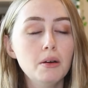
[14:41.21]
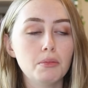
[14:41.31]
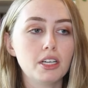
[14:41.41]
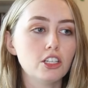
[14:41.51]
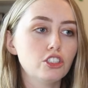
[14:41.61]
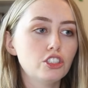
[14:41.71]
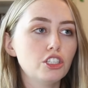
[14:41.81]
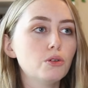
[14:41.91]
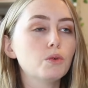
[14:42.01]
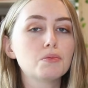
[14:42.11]
because
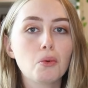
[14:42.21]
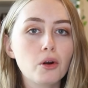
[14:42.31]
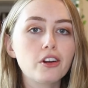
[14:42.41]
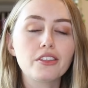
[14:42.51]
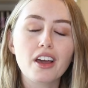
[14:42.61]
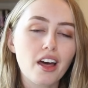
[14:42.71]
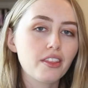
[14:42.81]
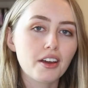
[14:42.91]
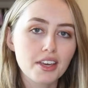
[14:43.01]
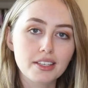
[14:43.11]
she was born on the
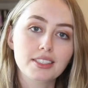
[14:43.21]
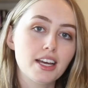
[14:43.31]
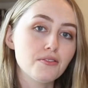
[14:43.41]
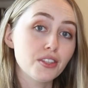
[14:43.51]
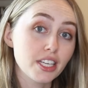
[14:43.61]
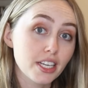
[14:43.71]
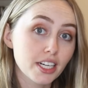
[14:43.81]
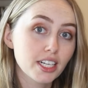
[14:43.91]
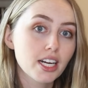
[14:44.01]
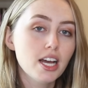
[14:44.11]
unluckiest day of the
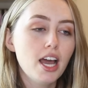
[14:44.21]
year